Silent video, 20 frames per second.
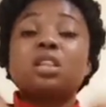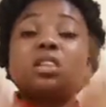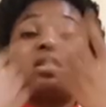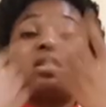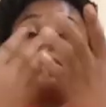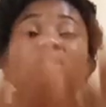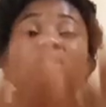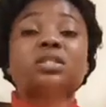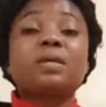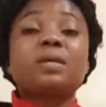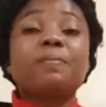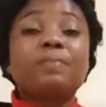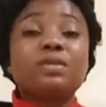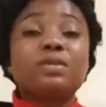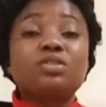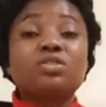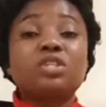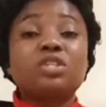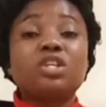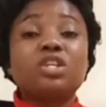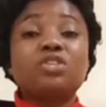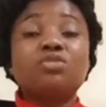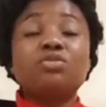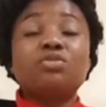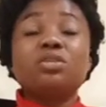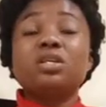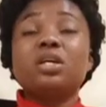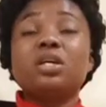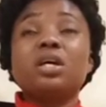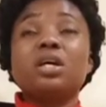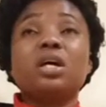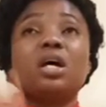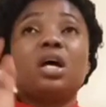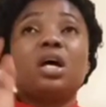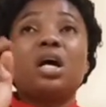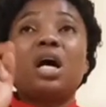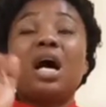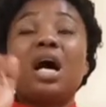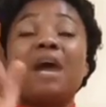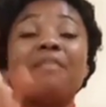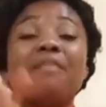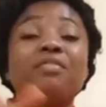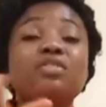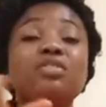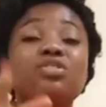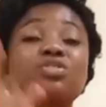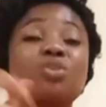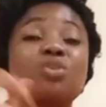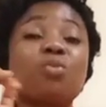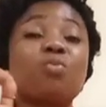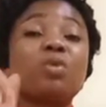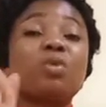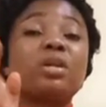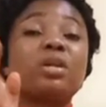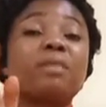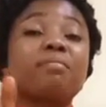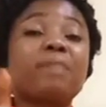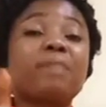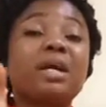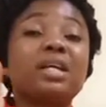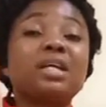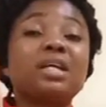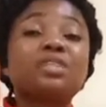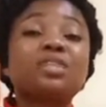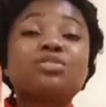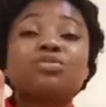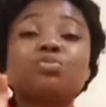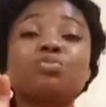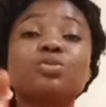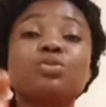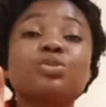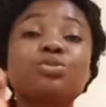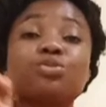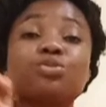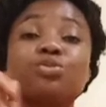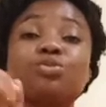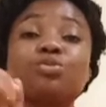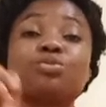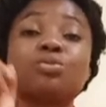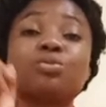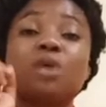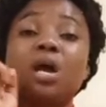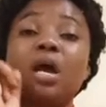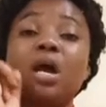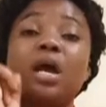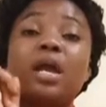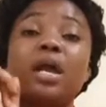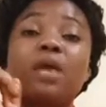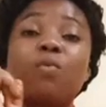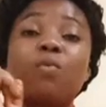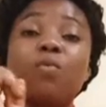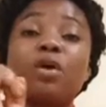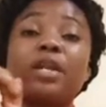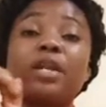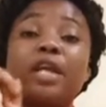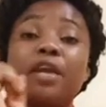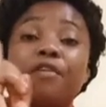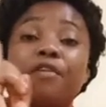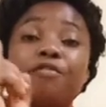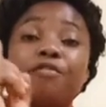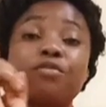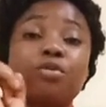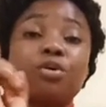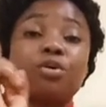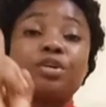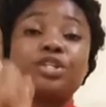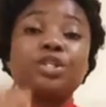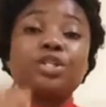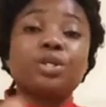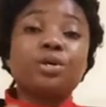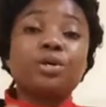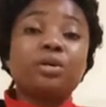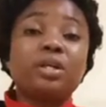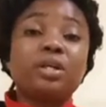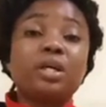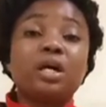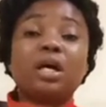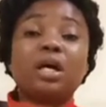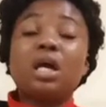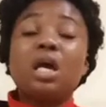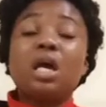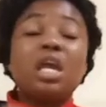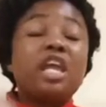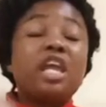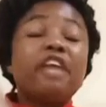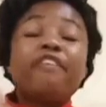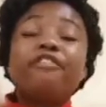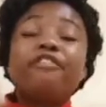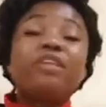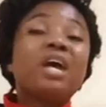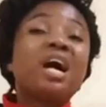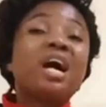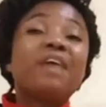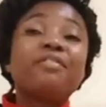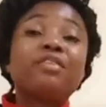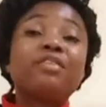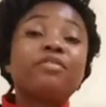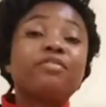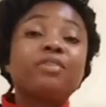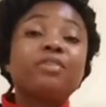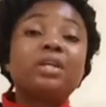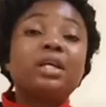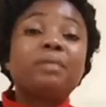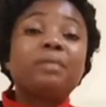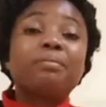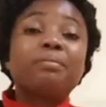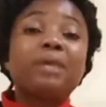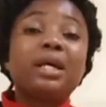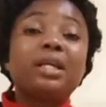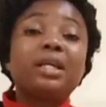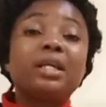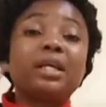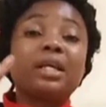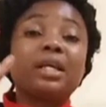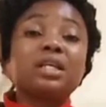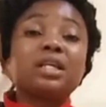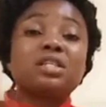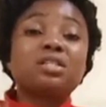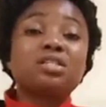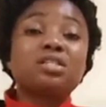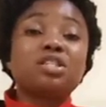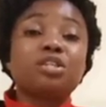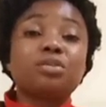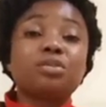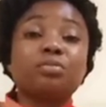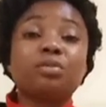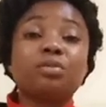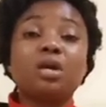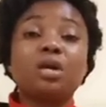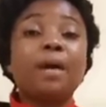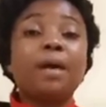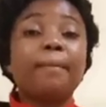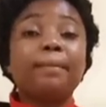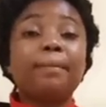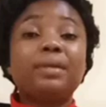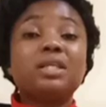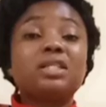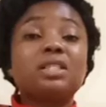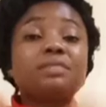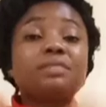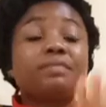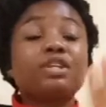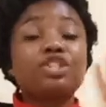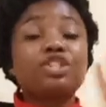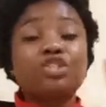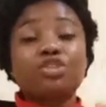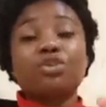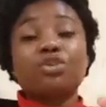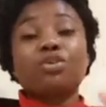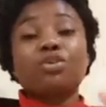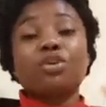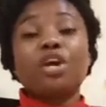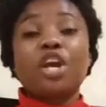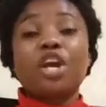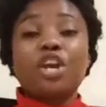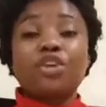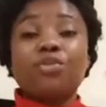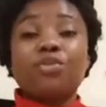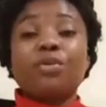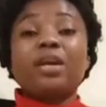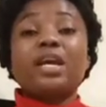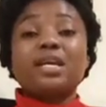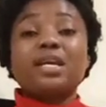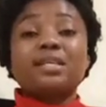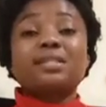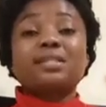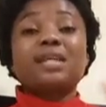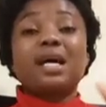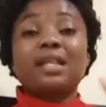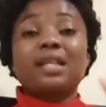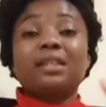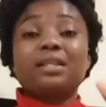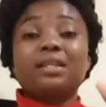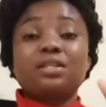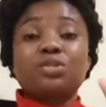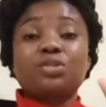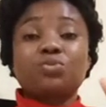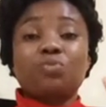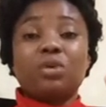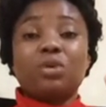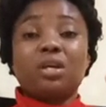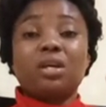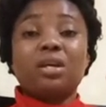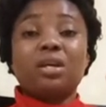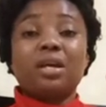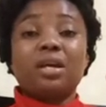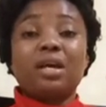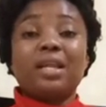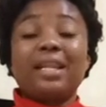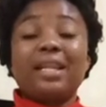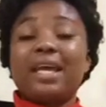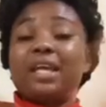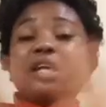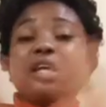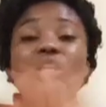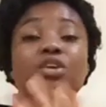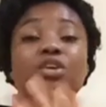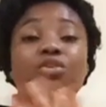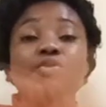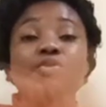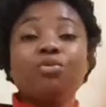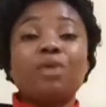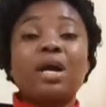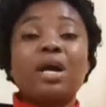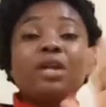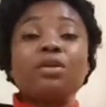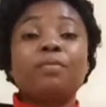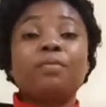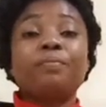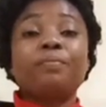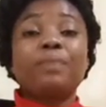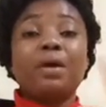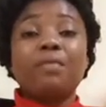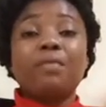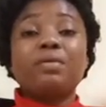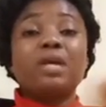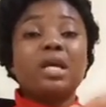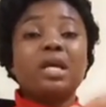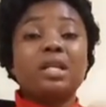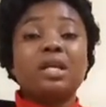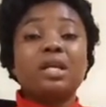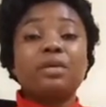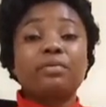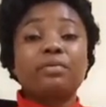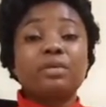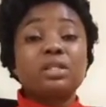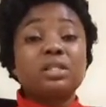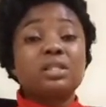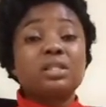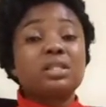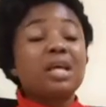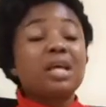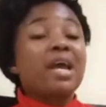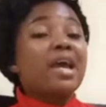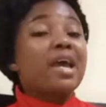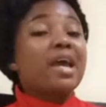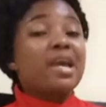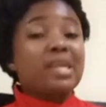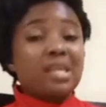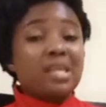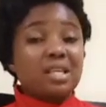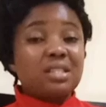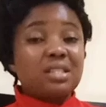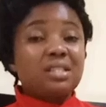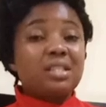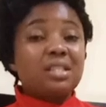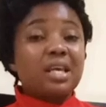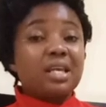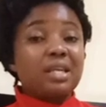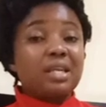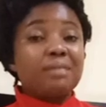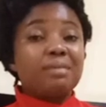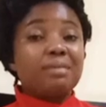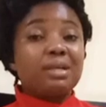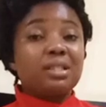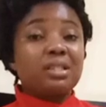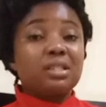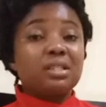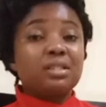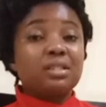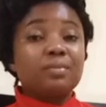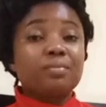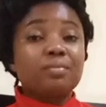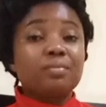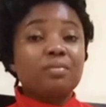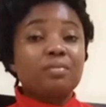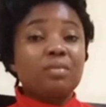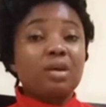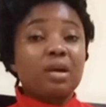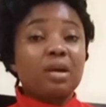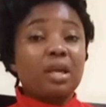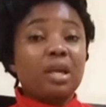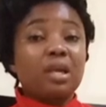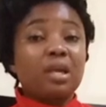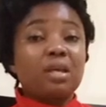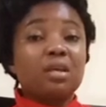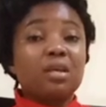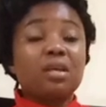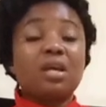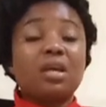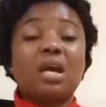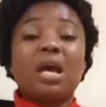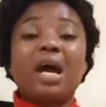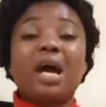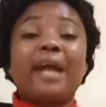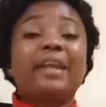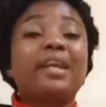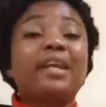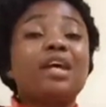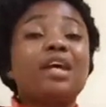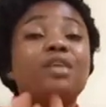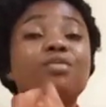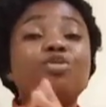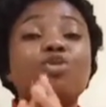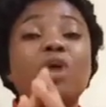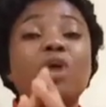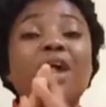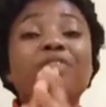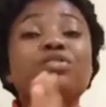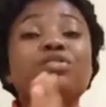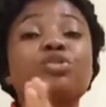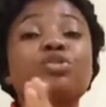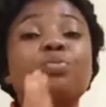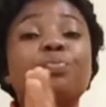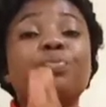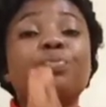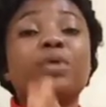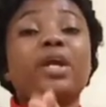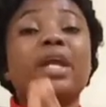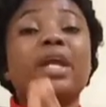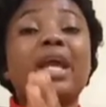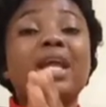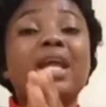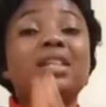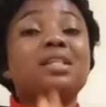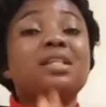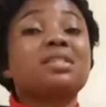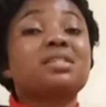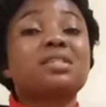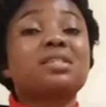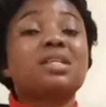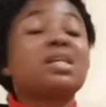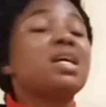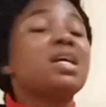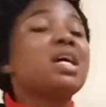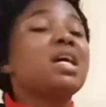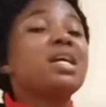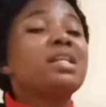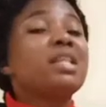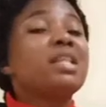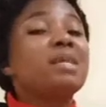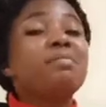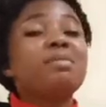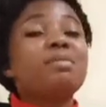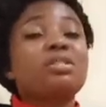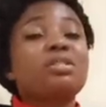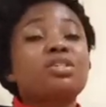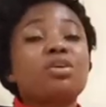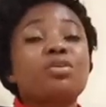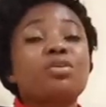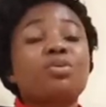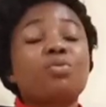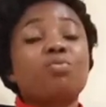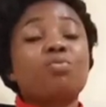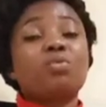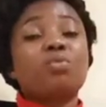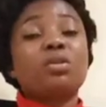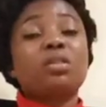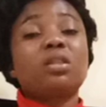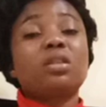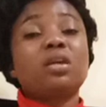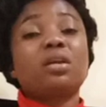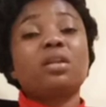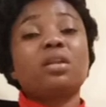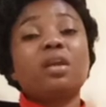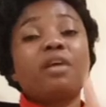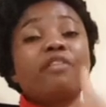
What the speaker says: Don't step into the new year having someone in mind that you want to do one evil or the other. If they have evil in mind against you, please make sure your hands are this way. Like you are not bearing any grudges against anybody. Okay? And then you have to pray earnestly. Let me tell you one thing.